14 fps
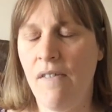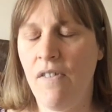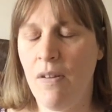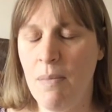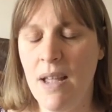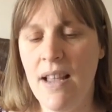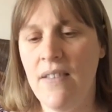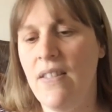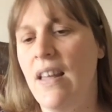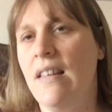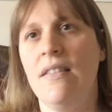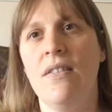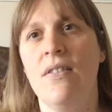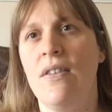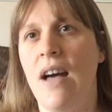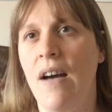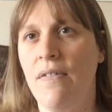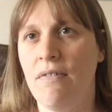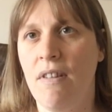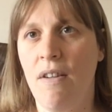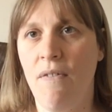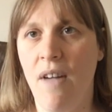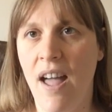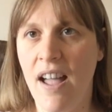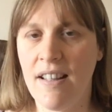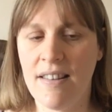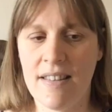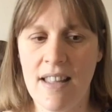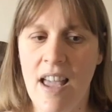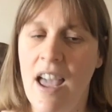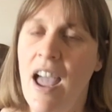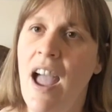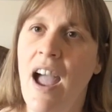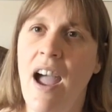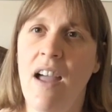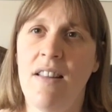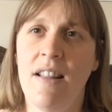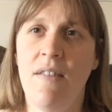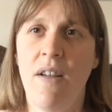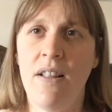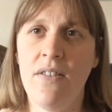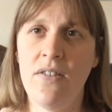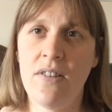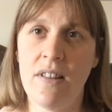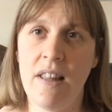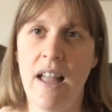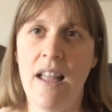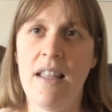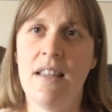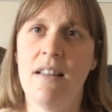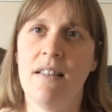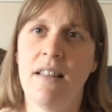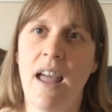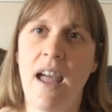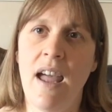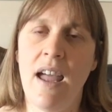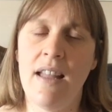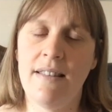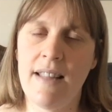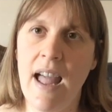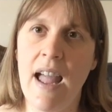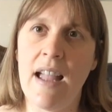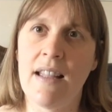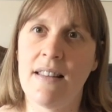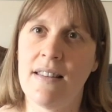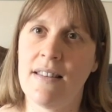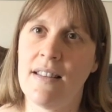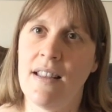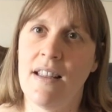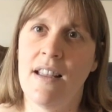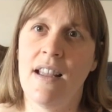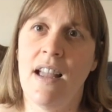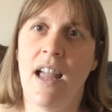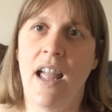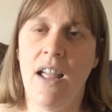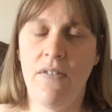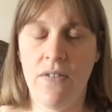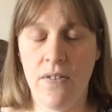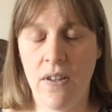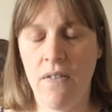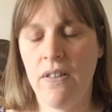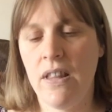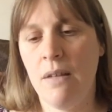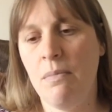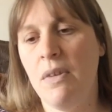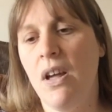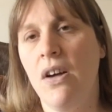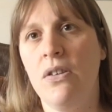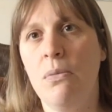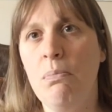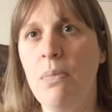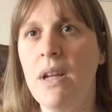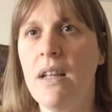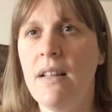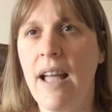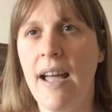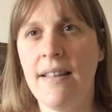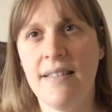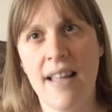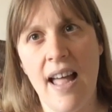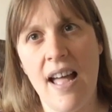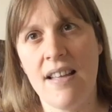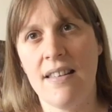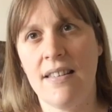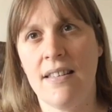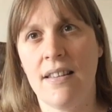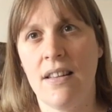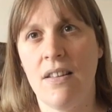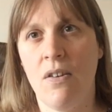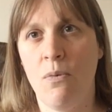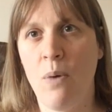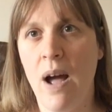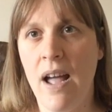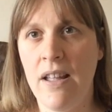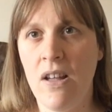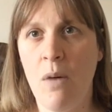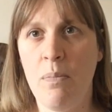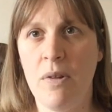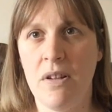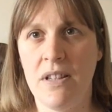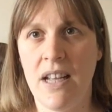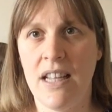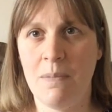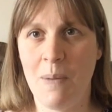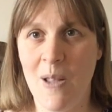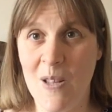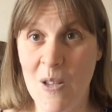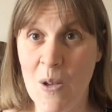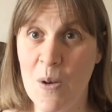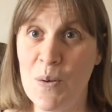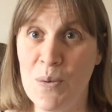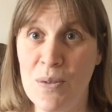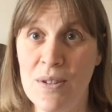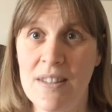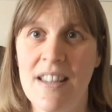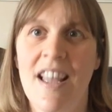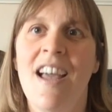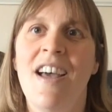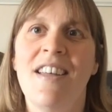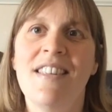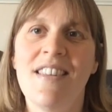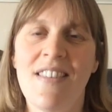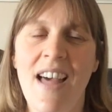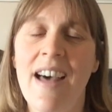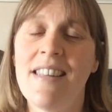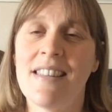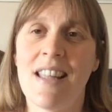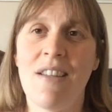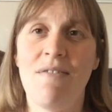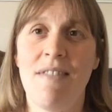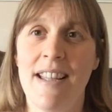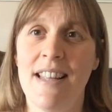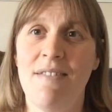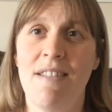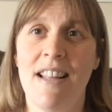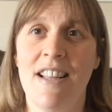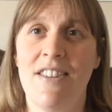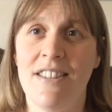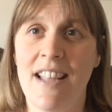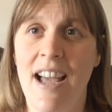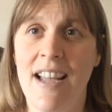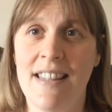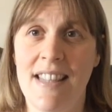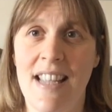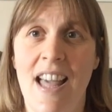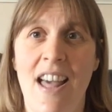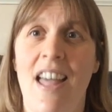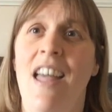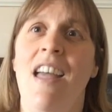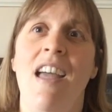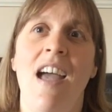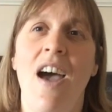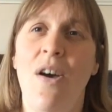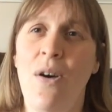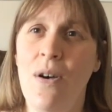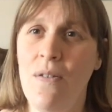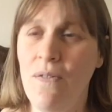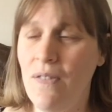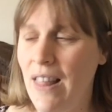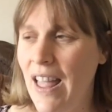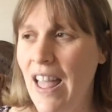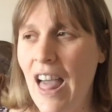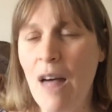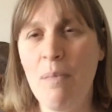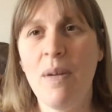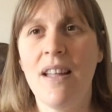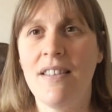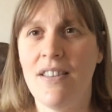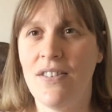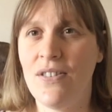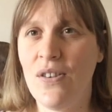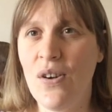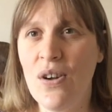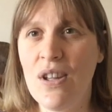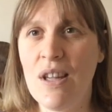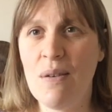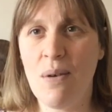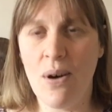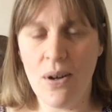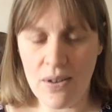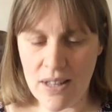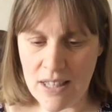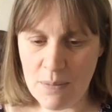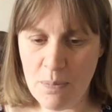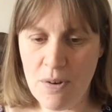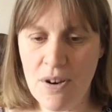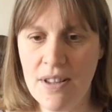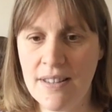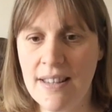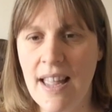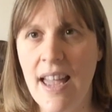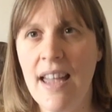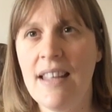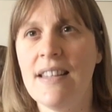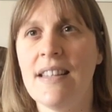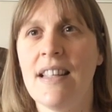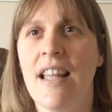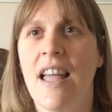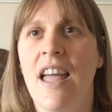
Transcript: for me there's no after effects. And eventually you'll get a text. If you've given them your number, you'll get a text where your blood has been used. So that's a really, really good idea. Hopefully I'll be able to show you all this process.